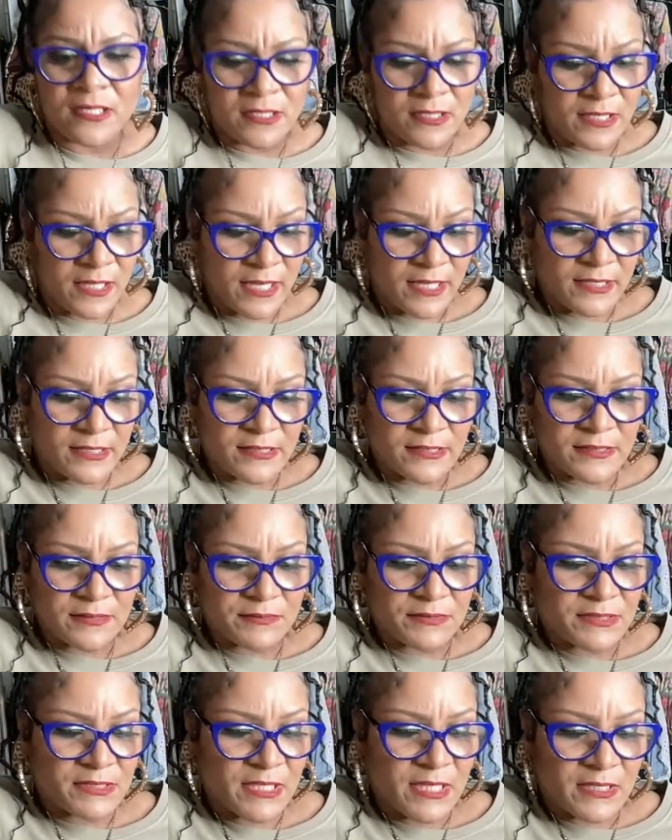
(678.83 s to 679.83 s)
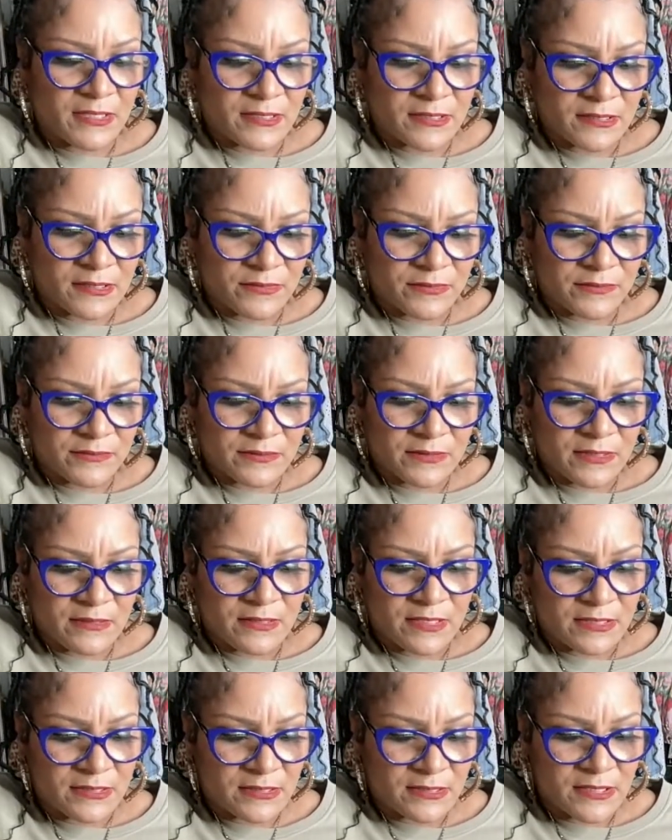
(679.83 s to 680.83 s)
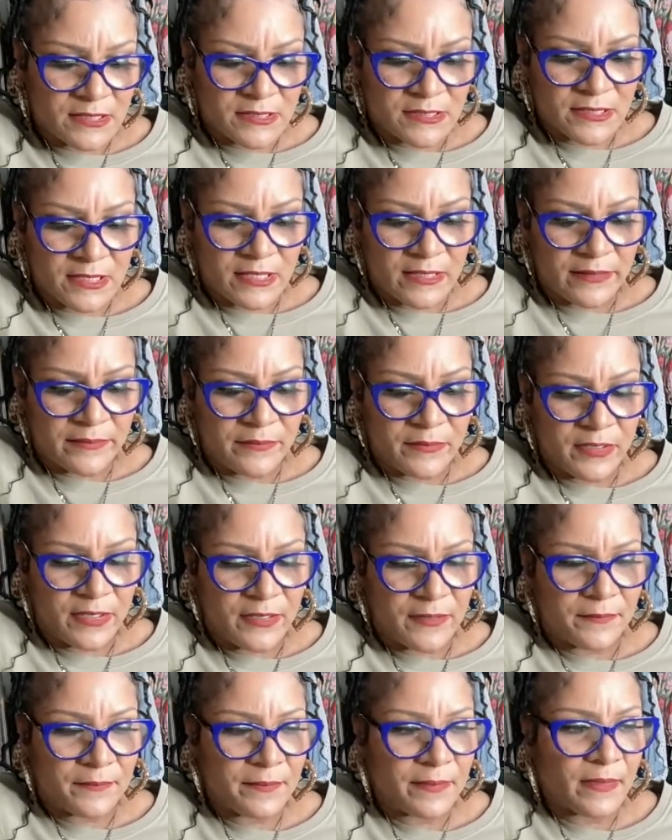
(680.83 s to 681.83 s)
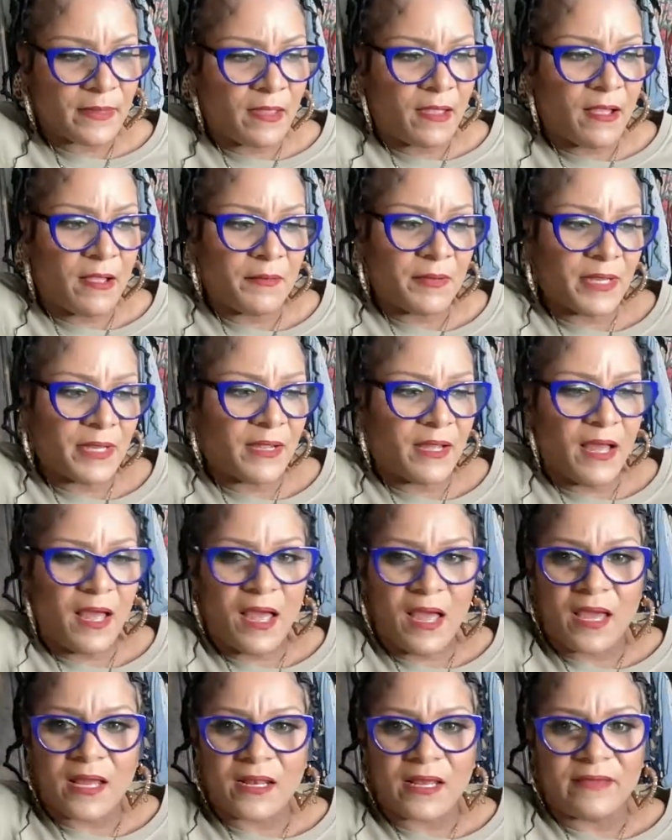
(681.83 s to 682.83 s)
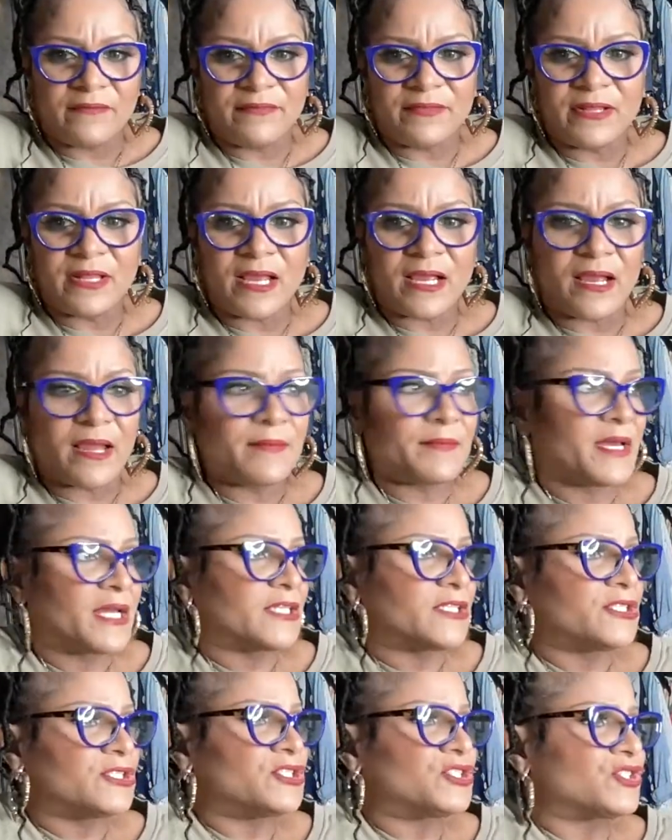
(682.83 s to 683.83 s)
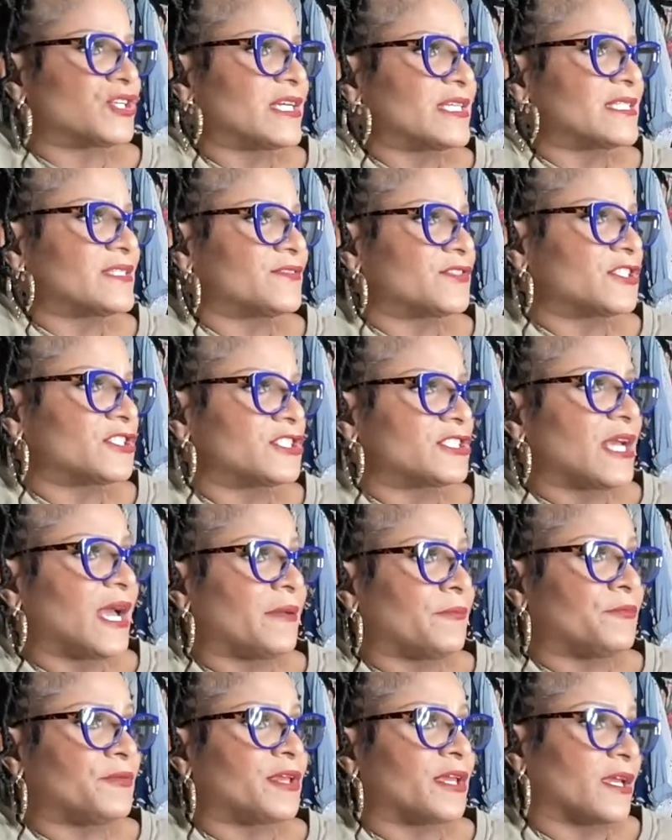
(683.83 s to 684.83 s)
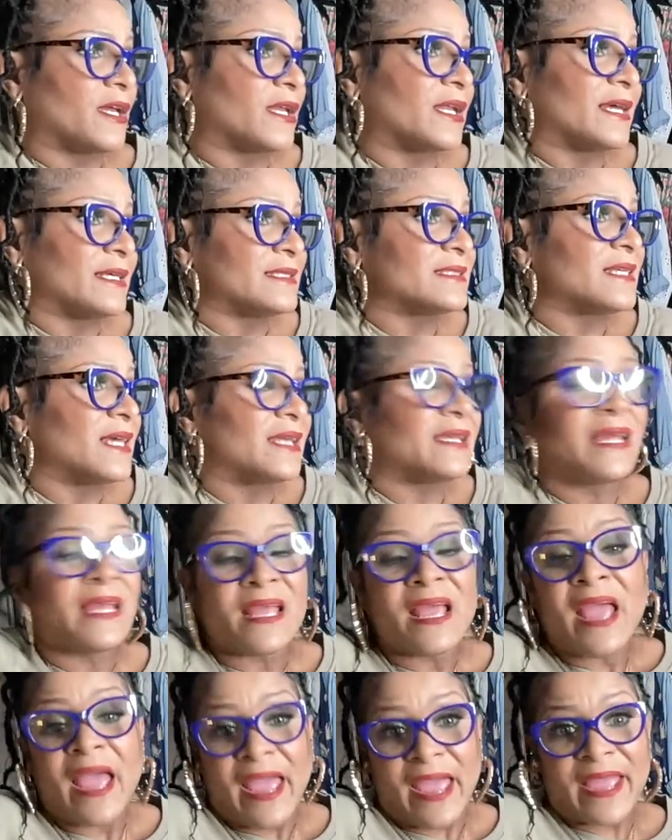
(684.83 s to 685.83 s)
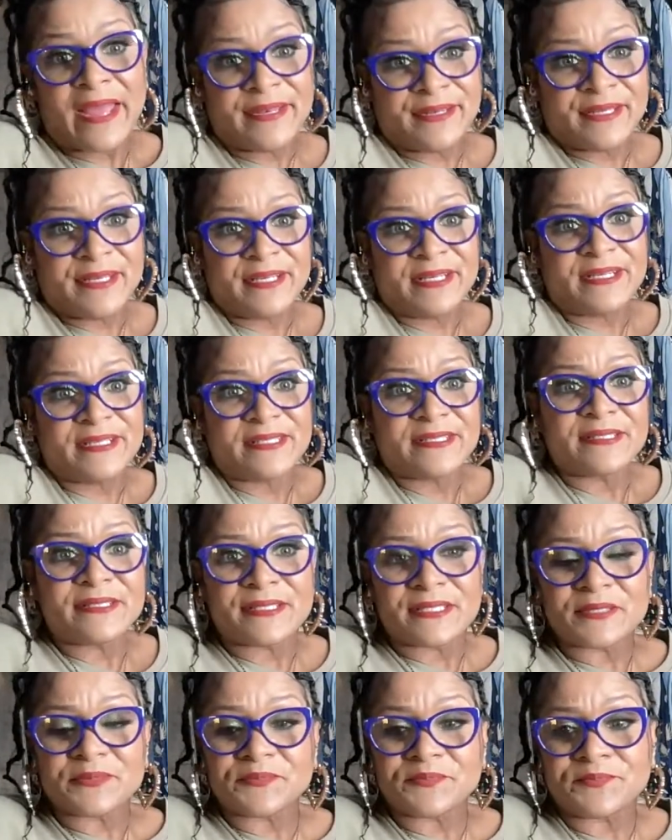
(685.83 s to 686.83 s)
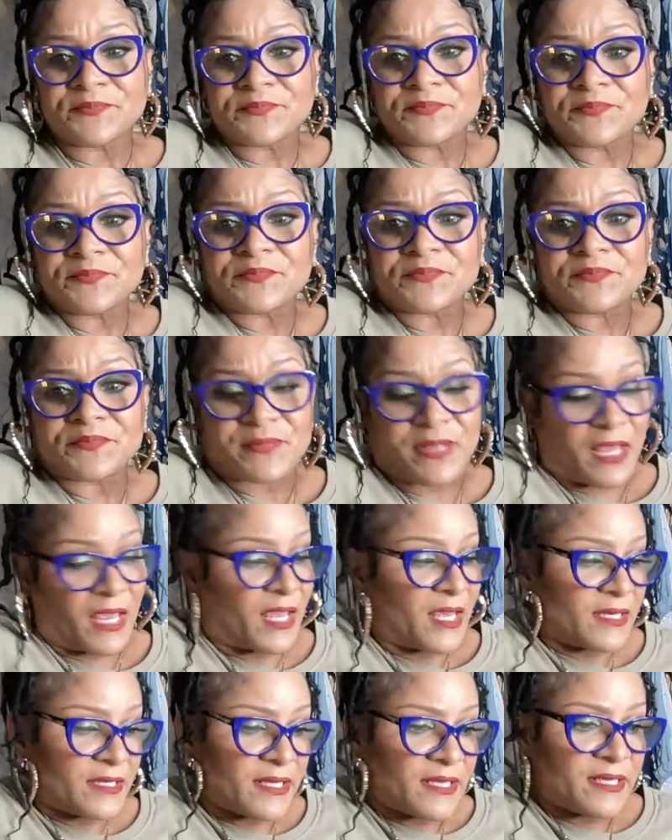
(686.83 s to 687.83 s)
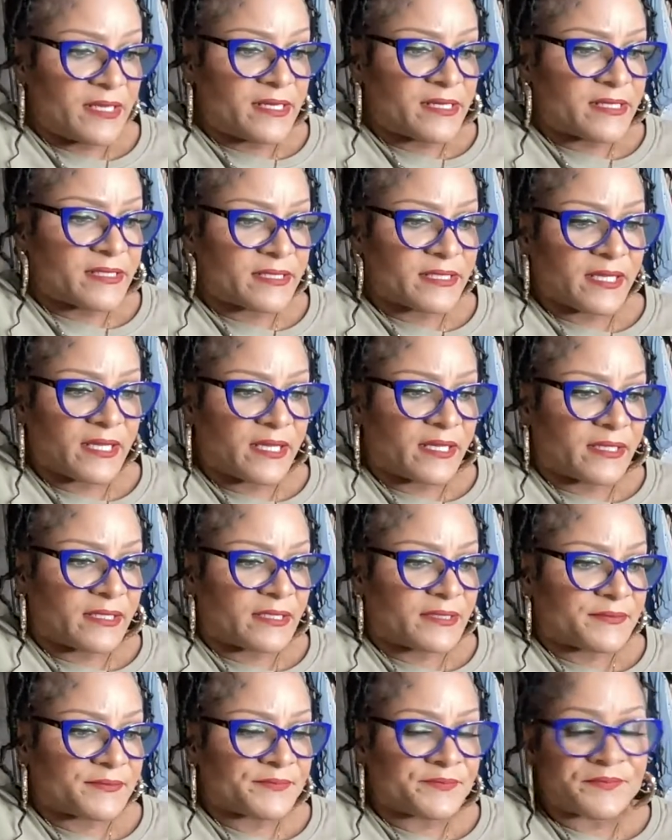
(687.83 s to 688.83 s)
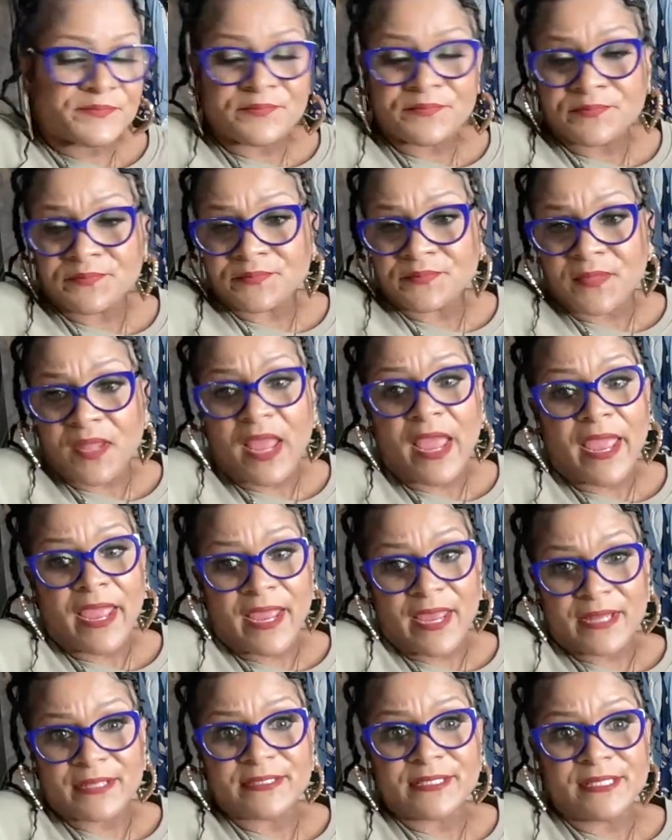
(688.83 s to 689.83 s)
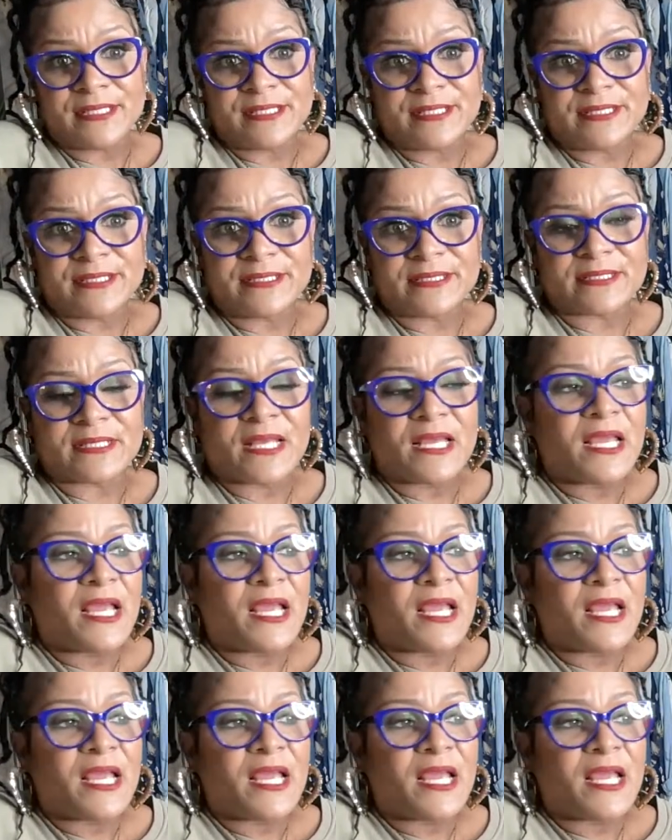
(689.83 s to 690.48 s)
Ladies was at the thrift store yesterday telling me, Oh my God, I feel like I'm underdressed for the shopping. And I said, and is, and is, honey and is.